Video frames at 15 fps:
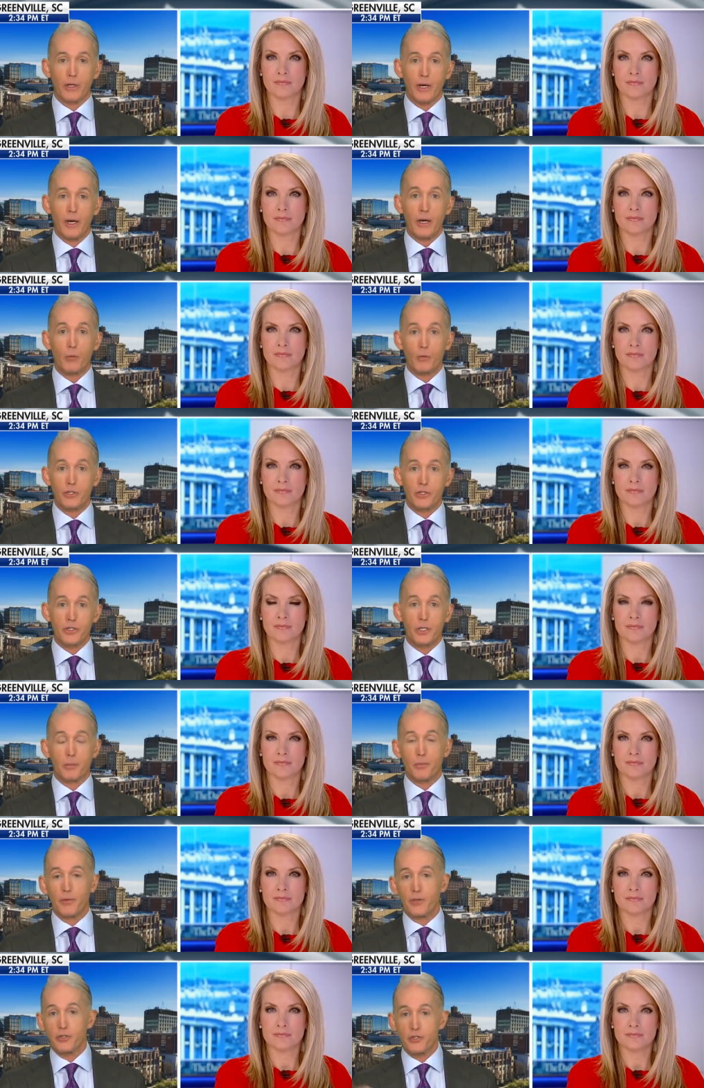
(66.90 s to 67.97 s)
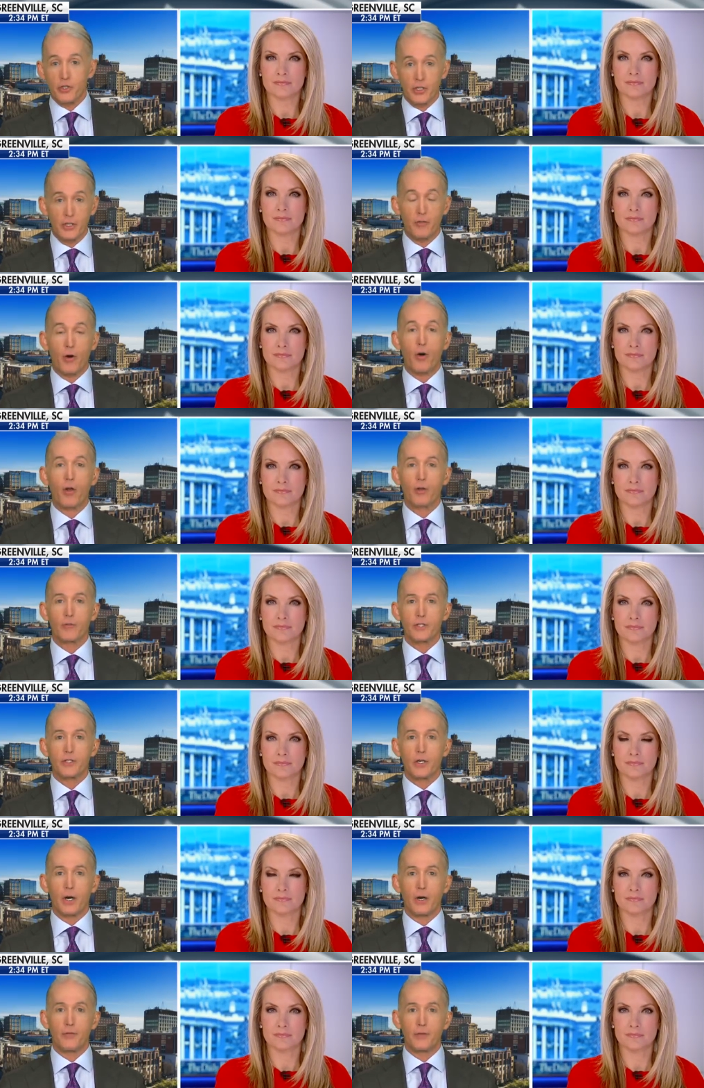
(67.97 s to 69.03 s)
Speaker 1: guy, which is something that should give all of us
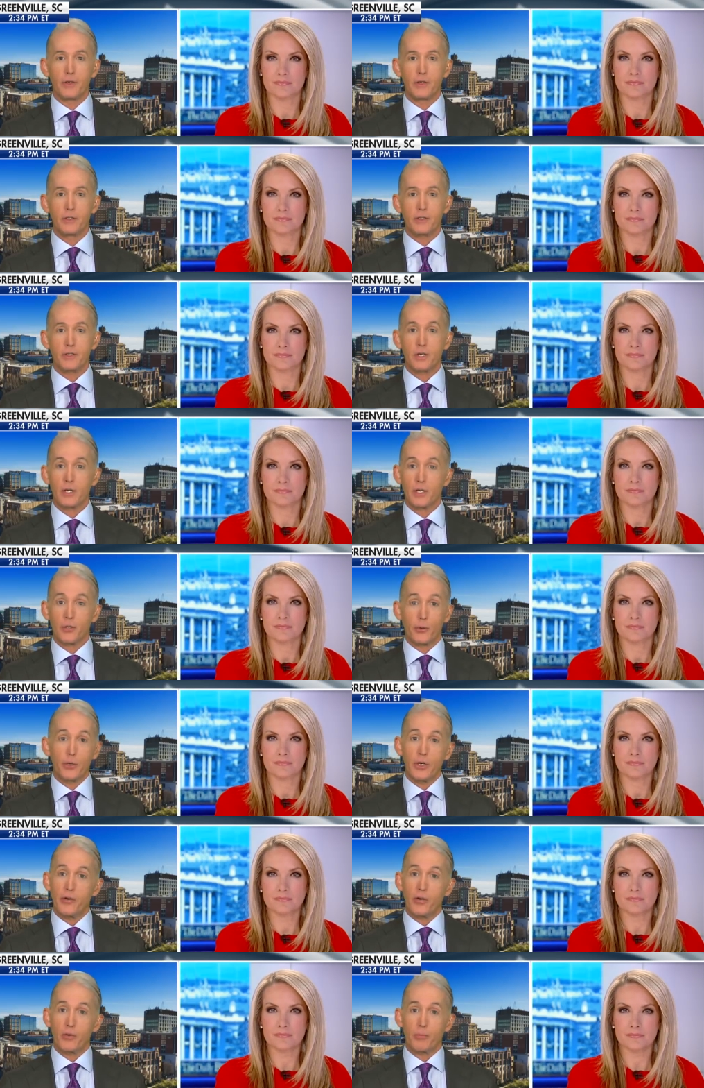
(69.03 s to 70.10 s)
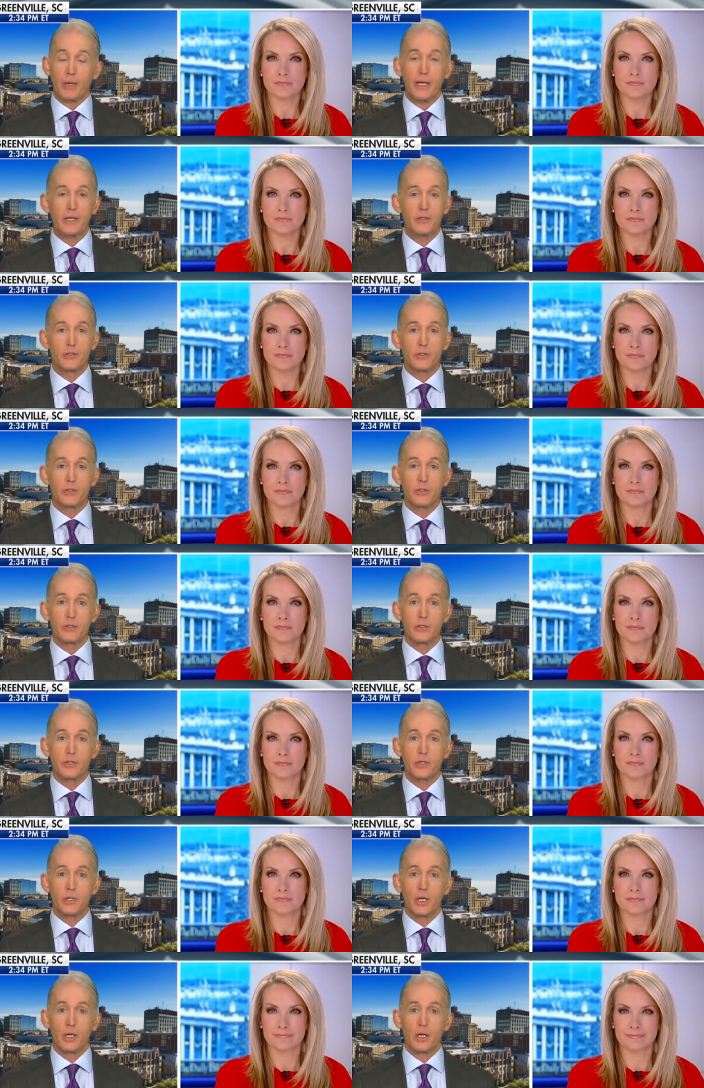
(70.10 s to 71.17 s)
confidence. 300
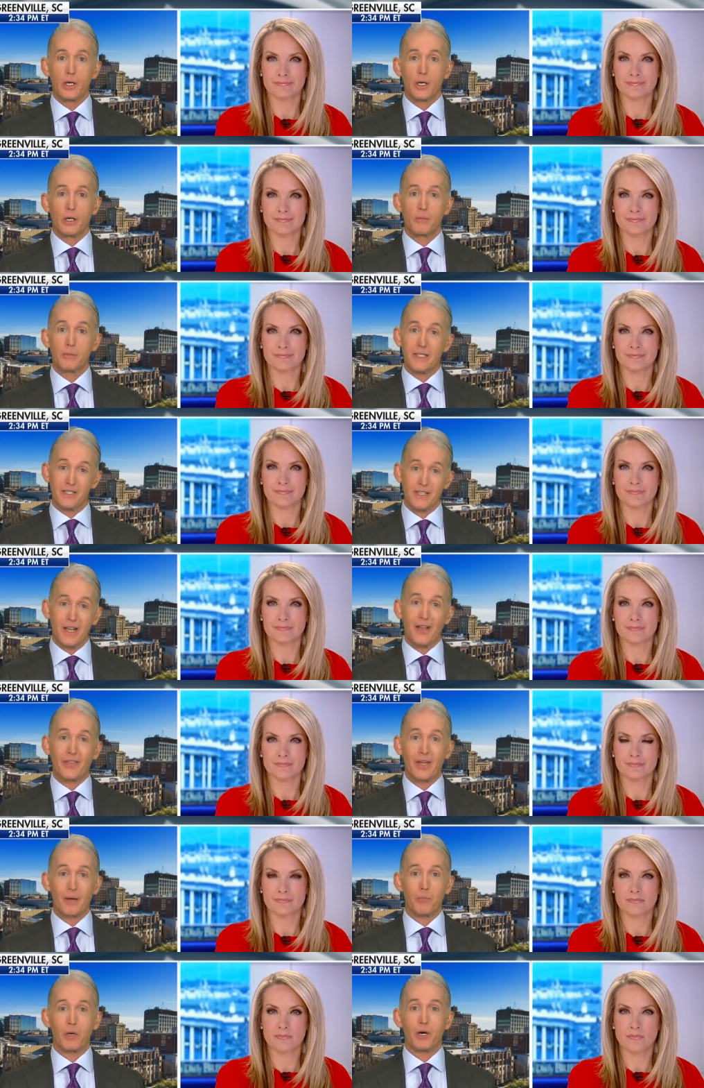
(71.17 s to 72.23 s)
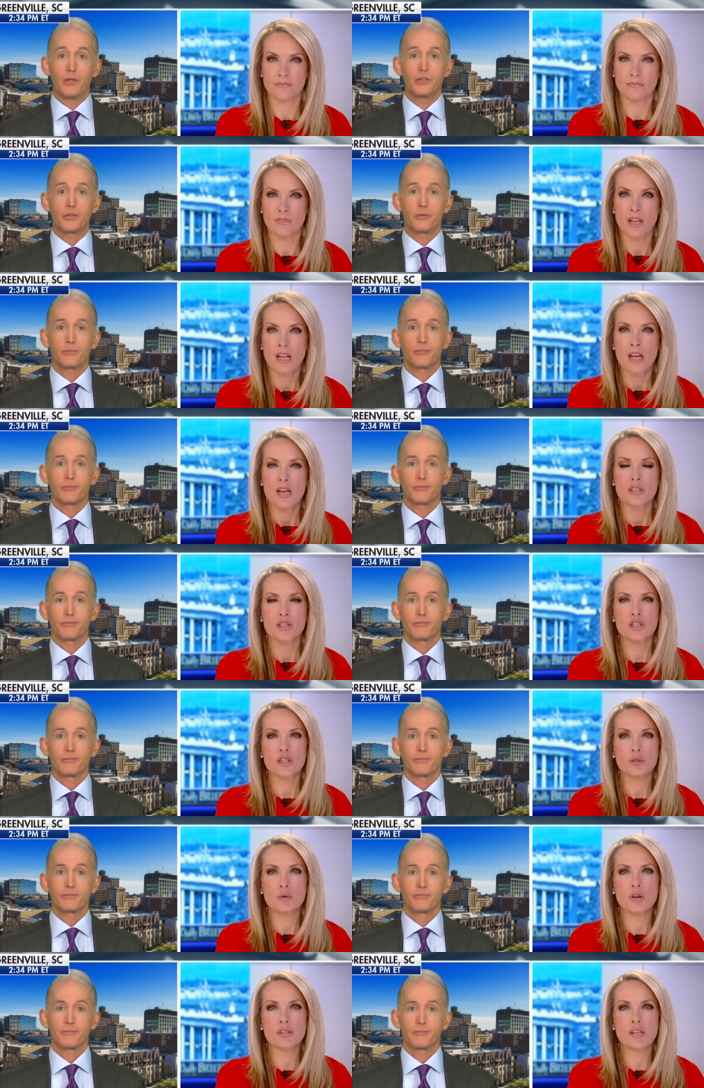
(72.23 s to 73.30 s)
pages um, is not that much.
Speaker 2: Do you?
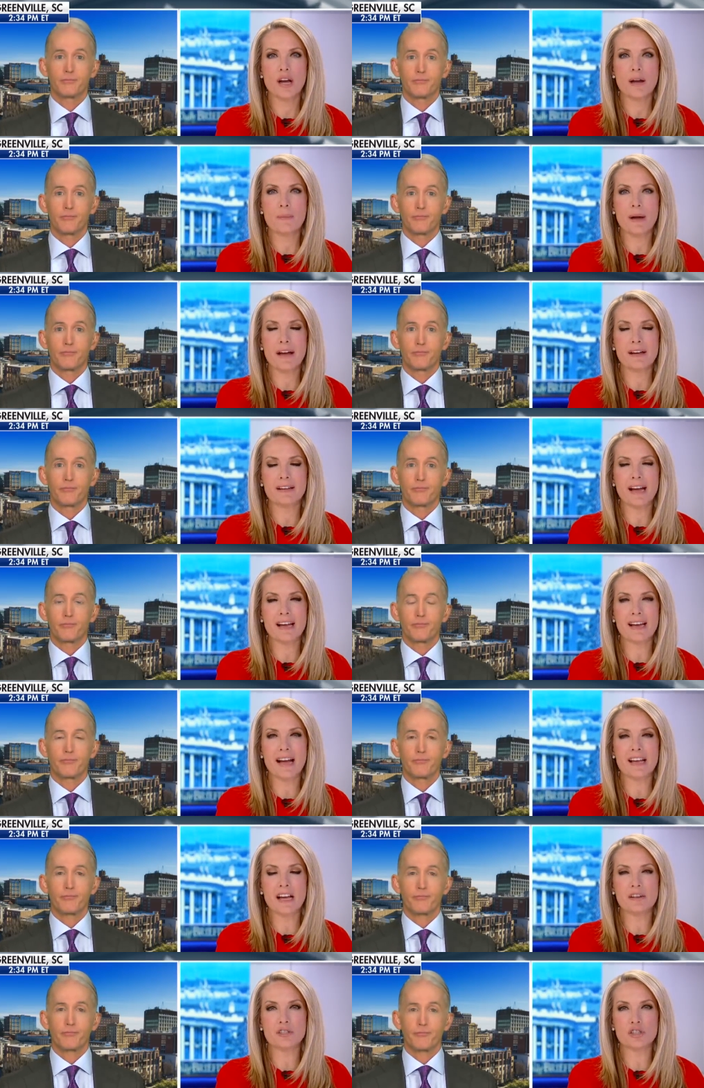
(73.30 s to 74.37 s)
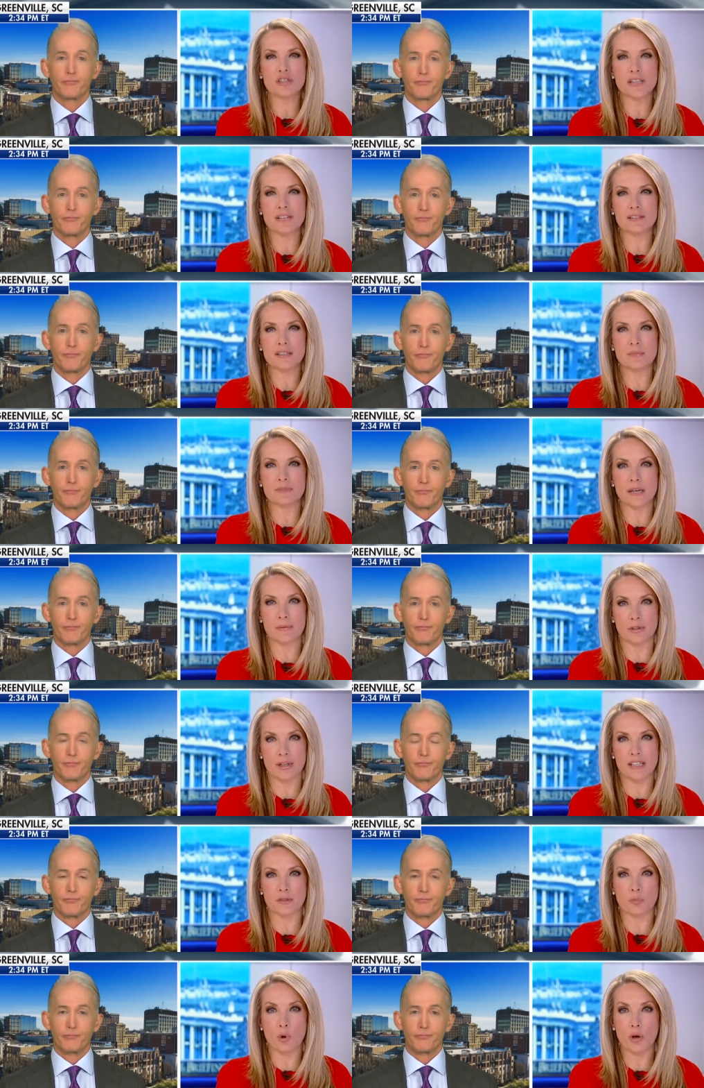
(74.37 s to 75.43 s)
Um I, understand some
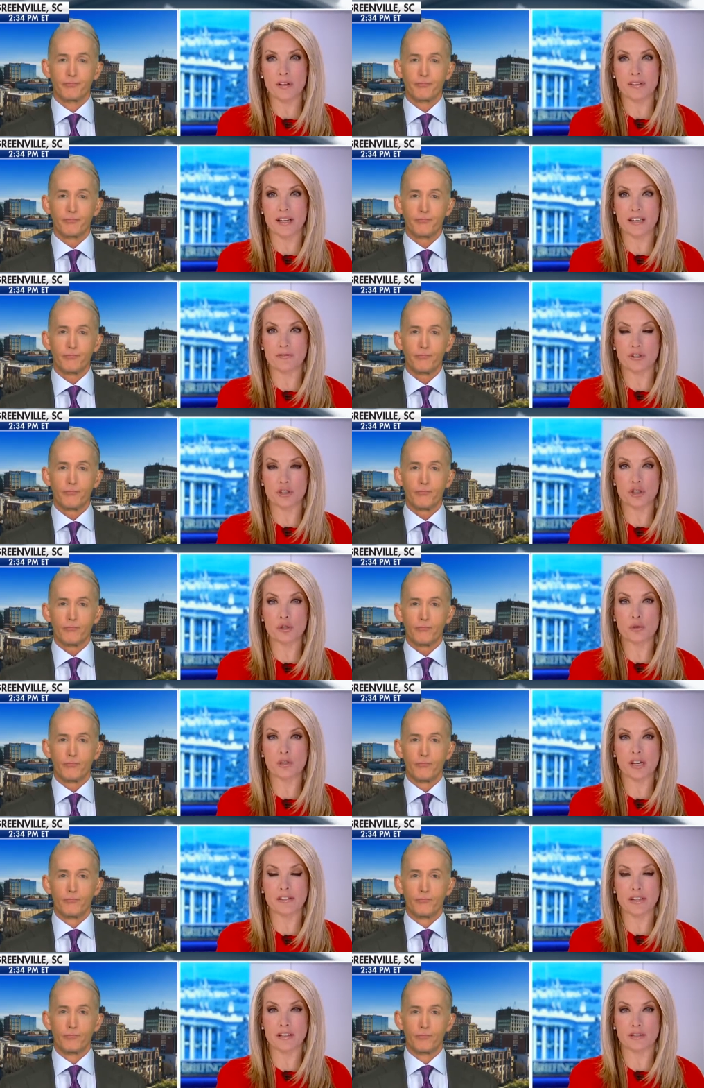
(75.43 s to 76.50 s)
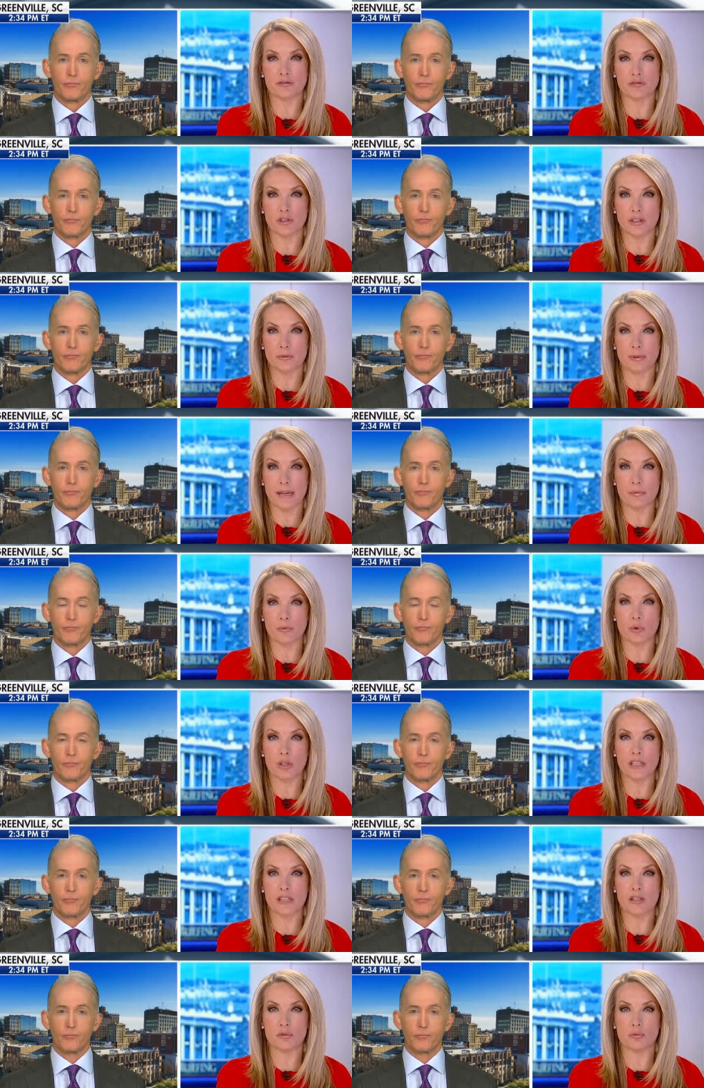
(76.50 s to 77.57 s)
Democrats' point that if the shoe were on the other foot, right,
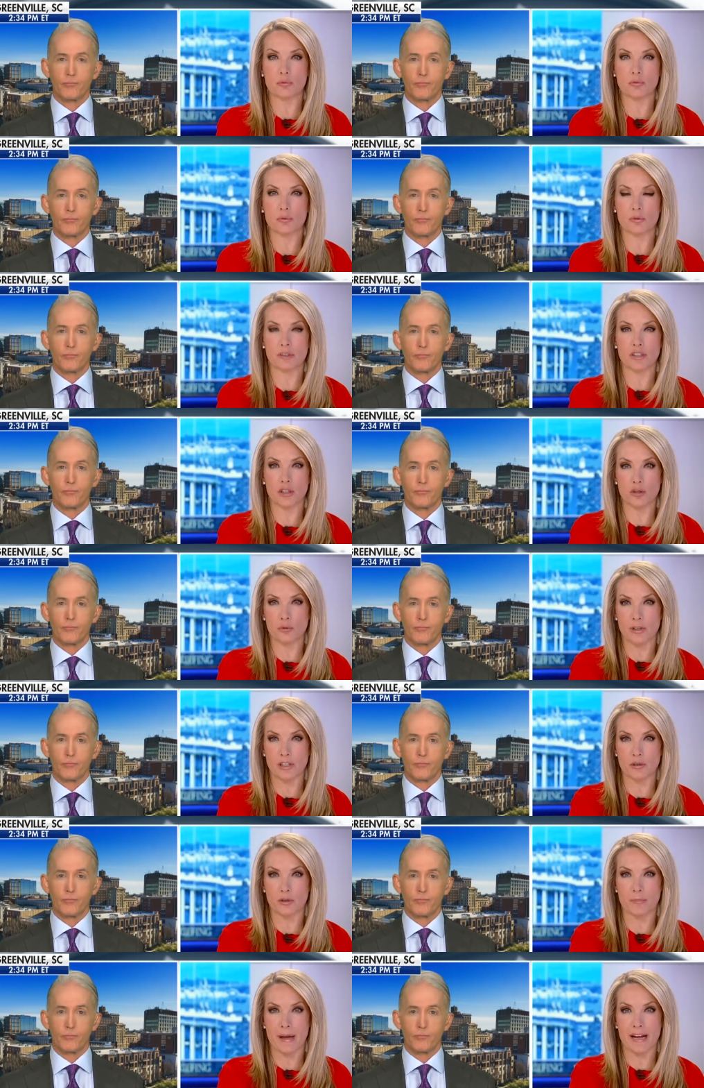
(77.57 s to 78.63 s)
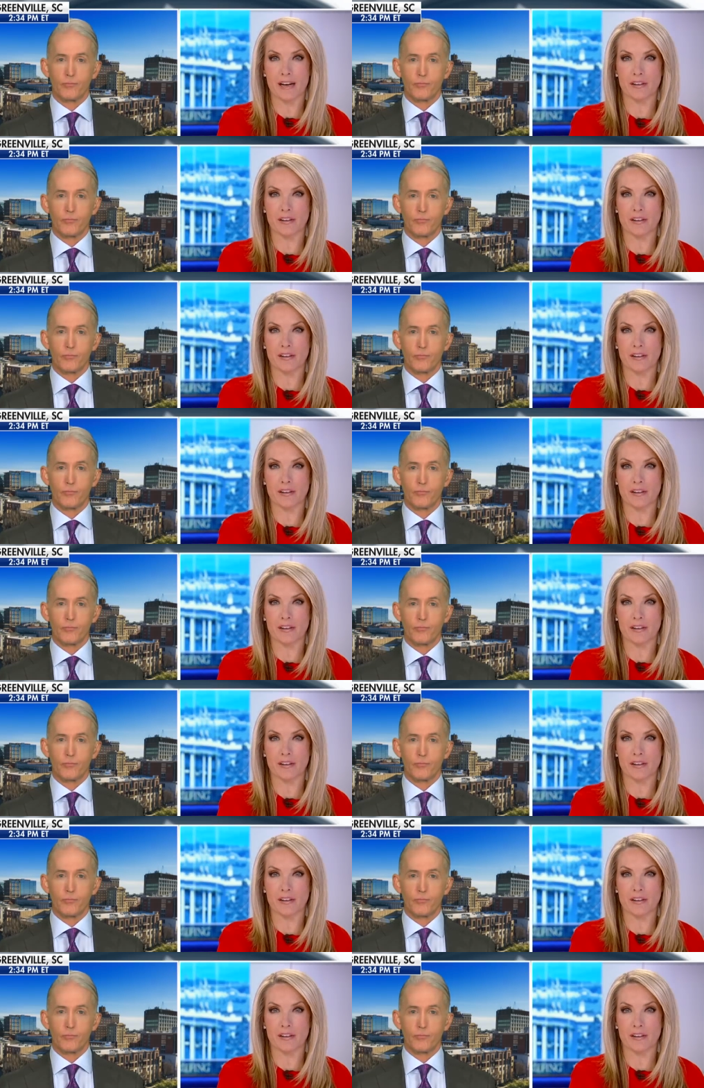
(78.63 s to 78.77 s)
would you, when you were back